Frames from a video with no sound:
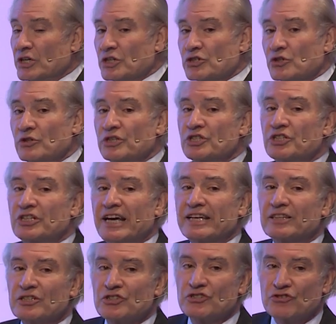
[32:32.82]
so that you take
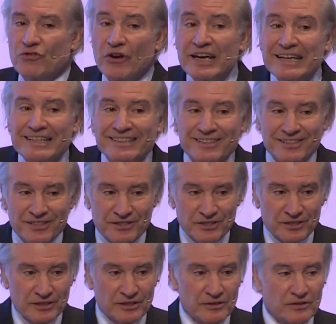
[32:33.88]
the strengths
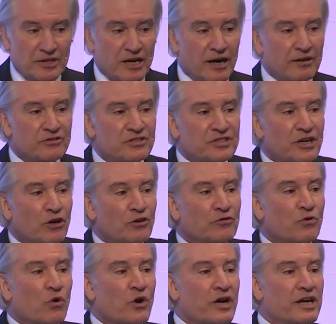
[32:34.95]
of
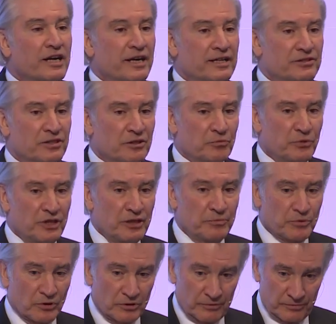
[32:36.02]
self-organizing
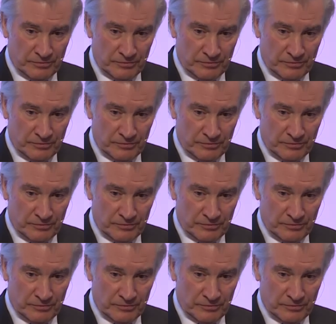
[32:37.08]
people,